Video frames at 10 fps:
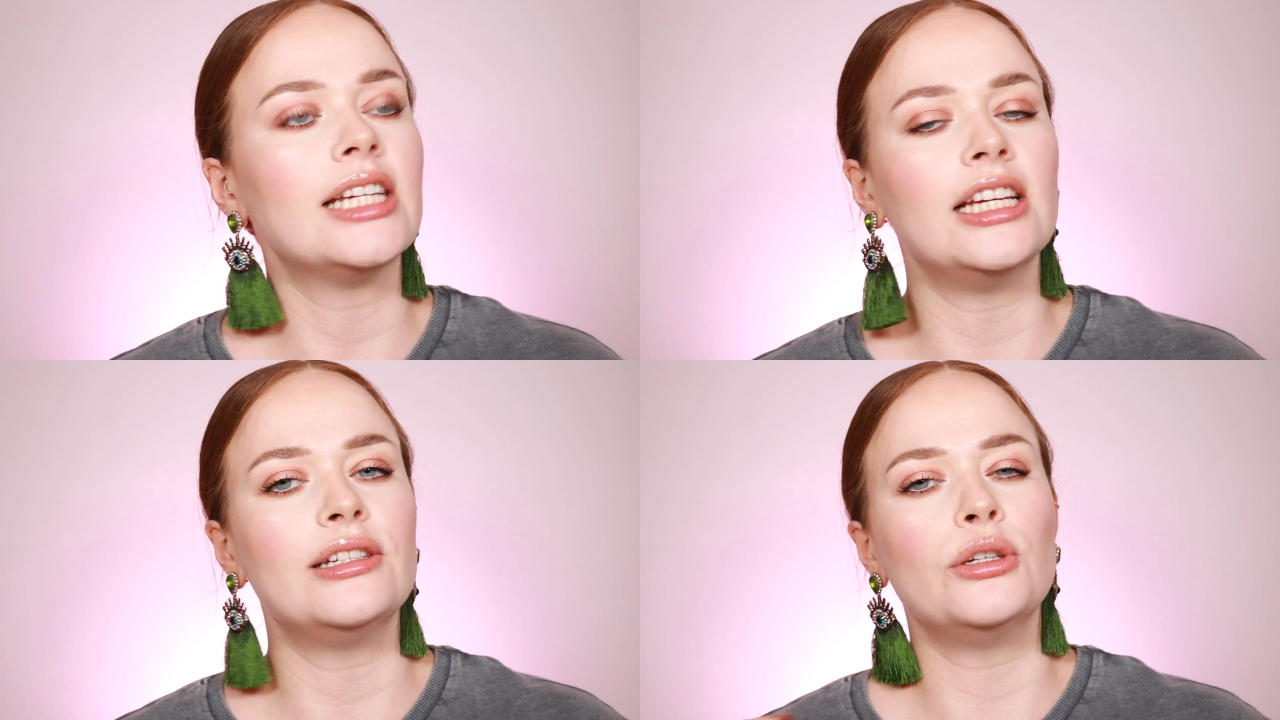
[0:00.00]

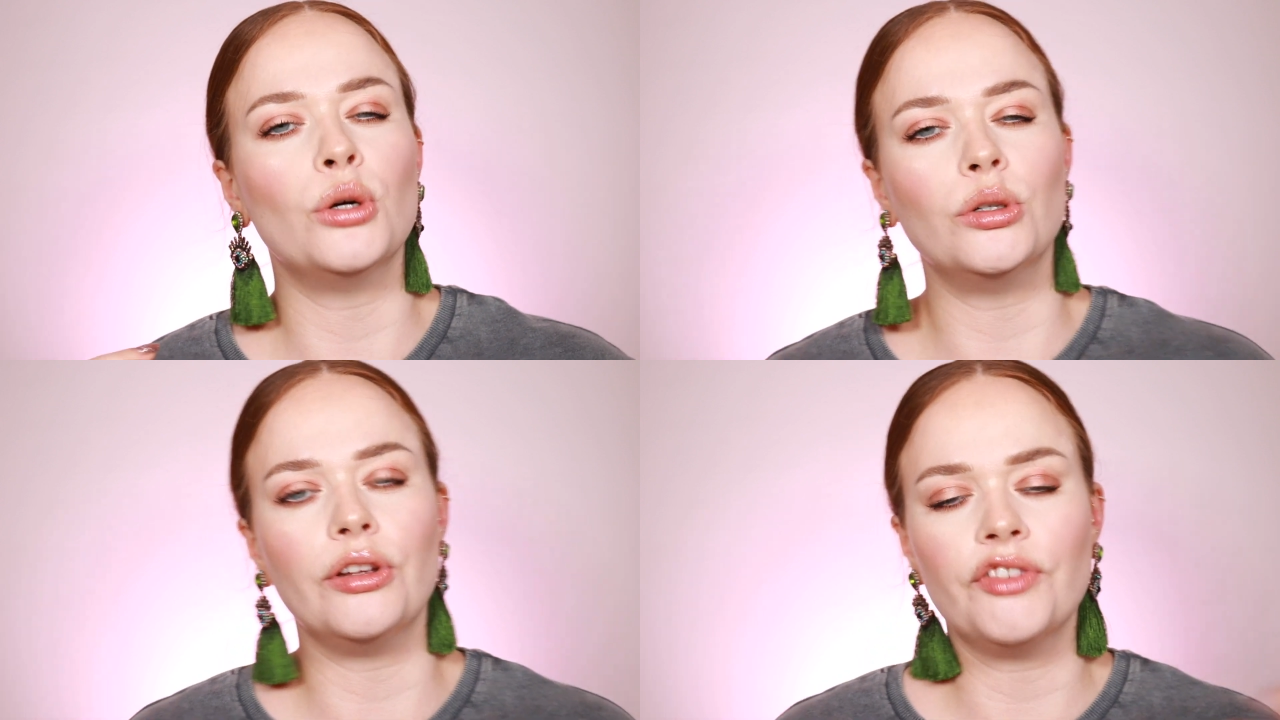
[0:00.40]
as
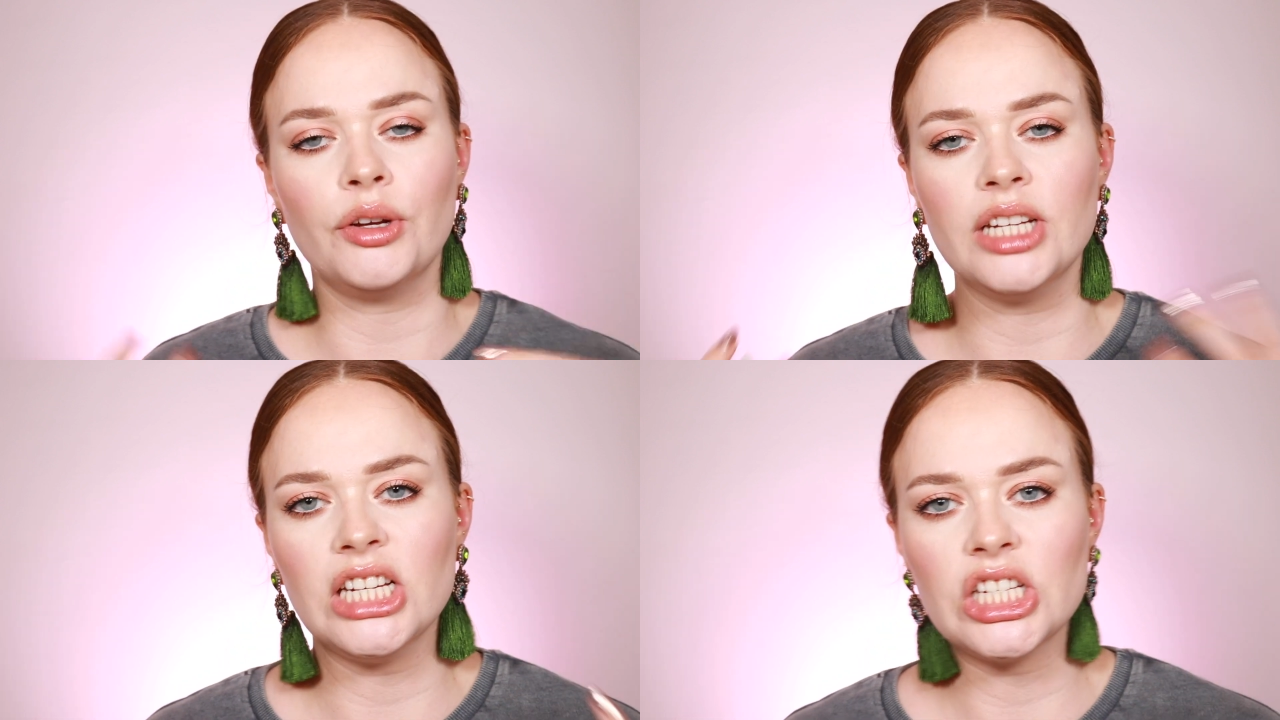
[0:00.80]
though the
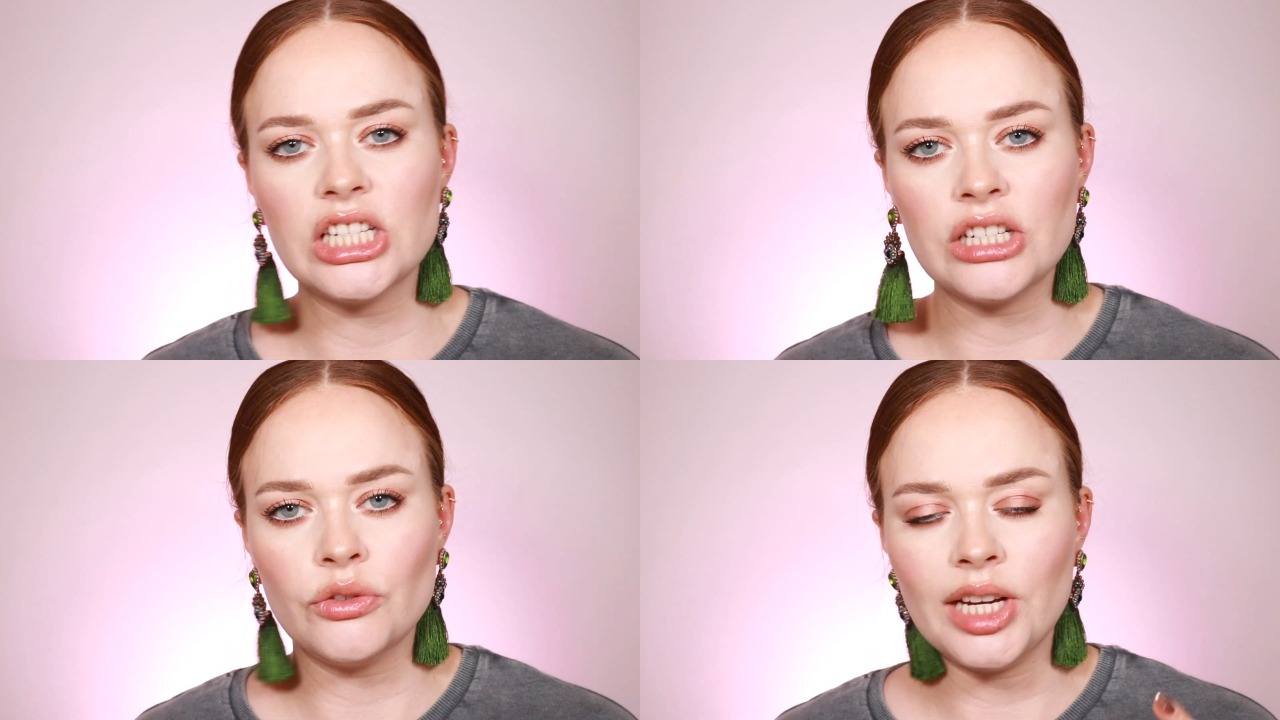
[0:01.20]
foundation
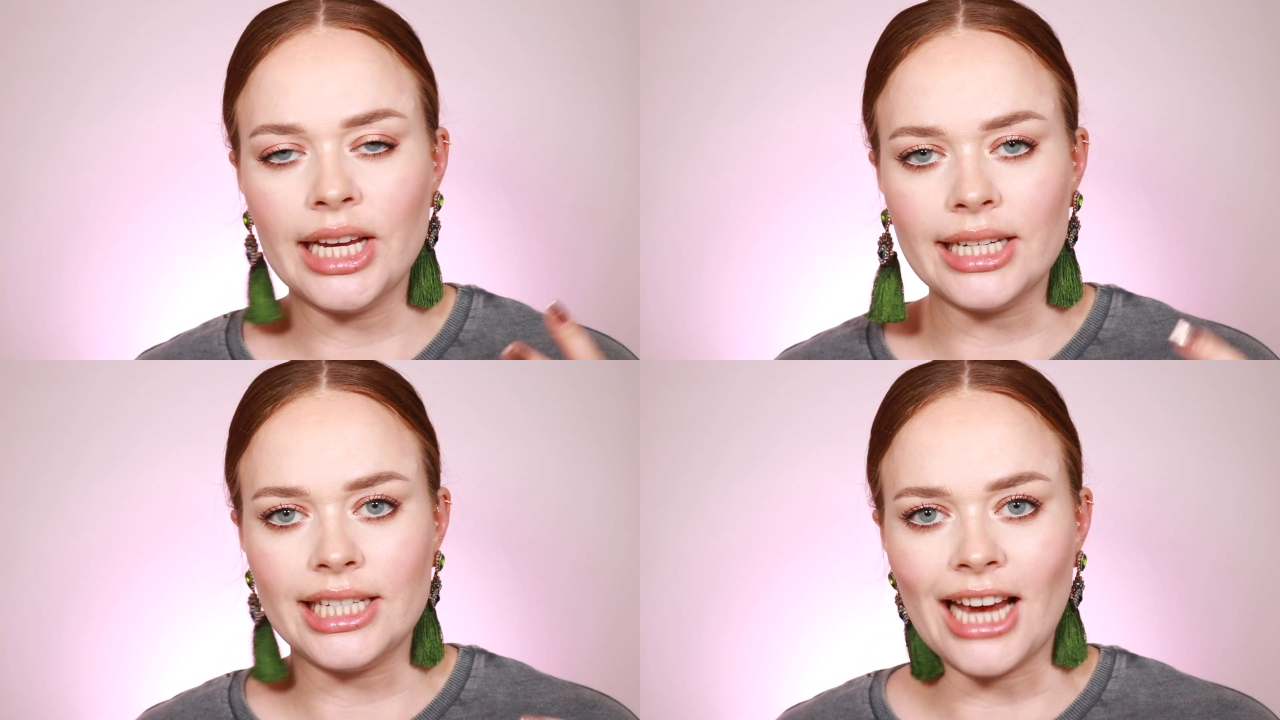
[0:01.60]
didn't really
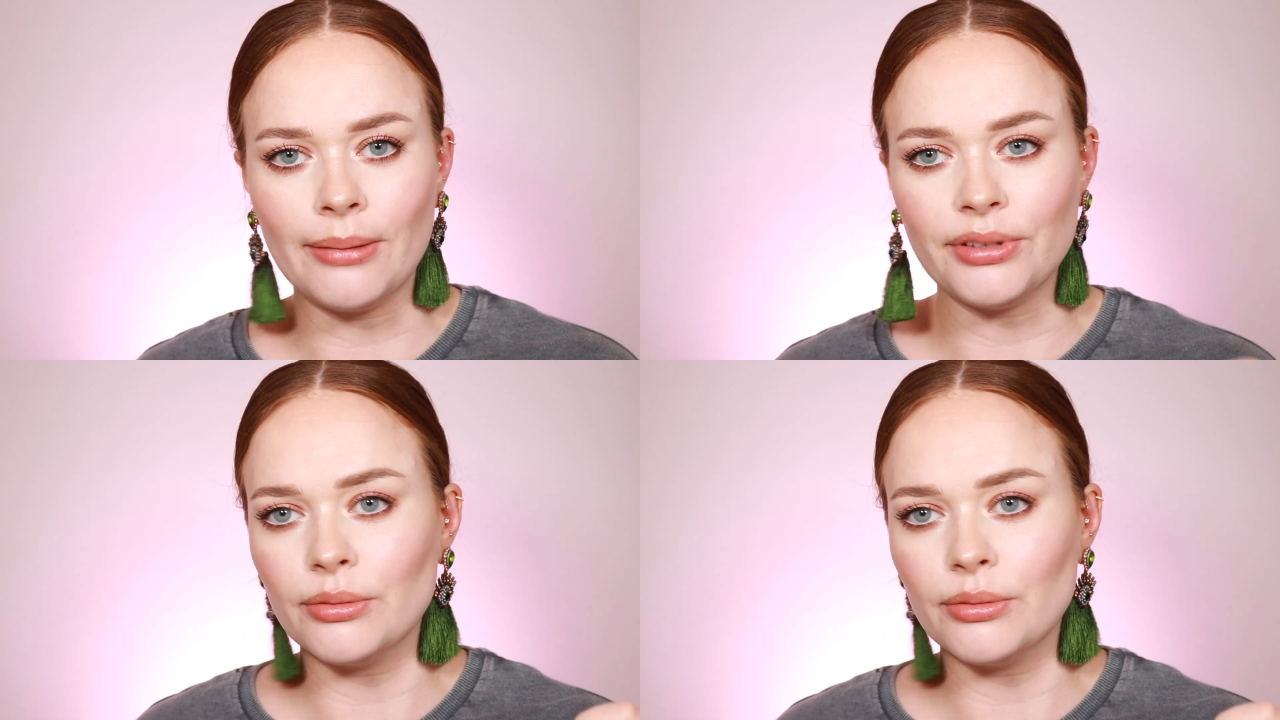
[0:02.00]
adapt